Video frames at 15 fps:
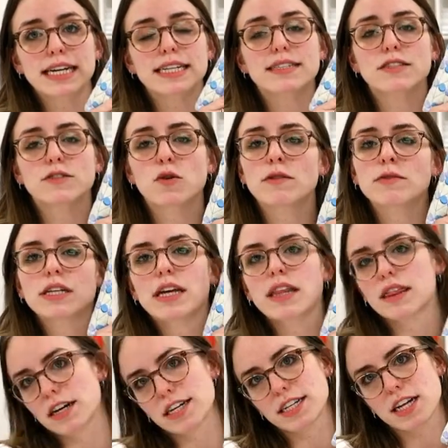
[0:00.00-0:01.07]
It's normally
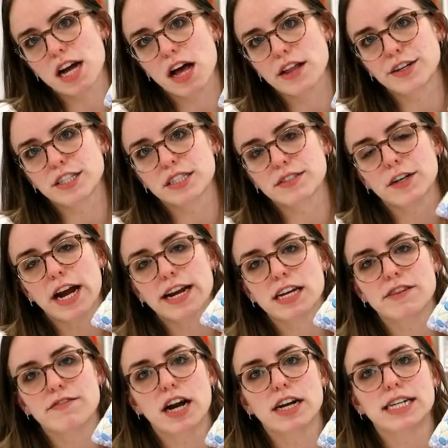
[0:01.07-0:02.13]
$30 for any
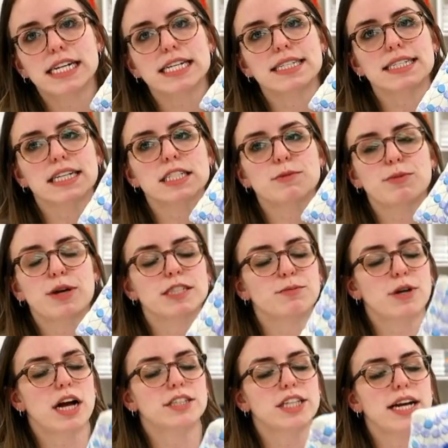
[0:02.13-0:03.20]
of our Anita's Express
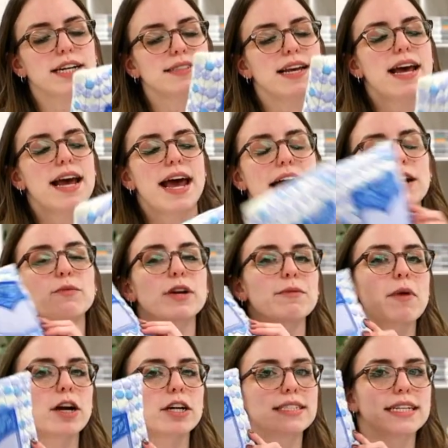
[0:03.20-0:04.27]
projects, and we
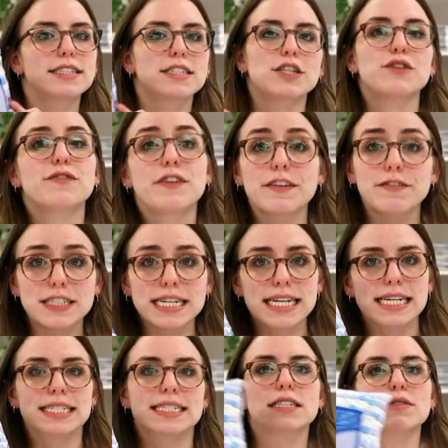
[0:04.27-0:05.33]
marked it to
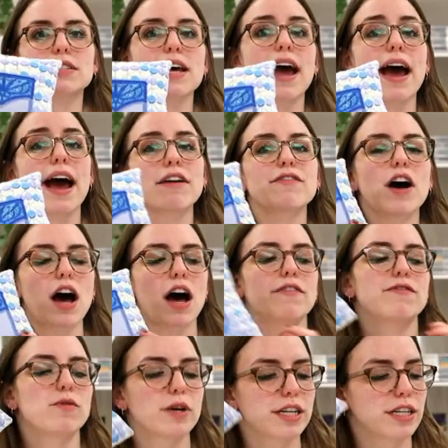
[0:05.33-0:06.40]
15, so it's half off
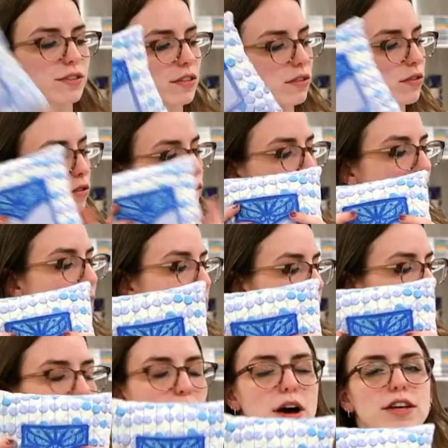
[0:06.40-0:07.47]
for you, so grab grab
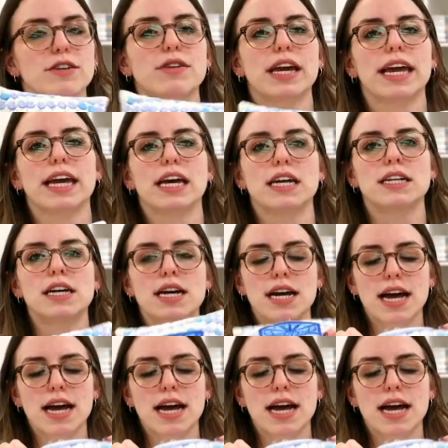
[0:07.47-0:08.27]
that while you can.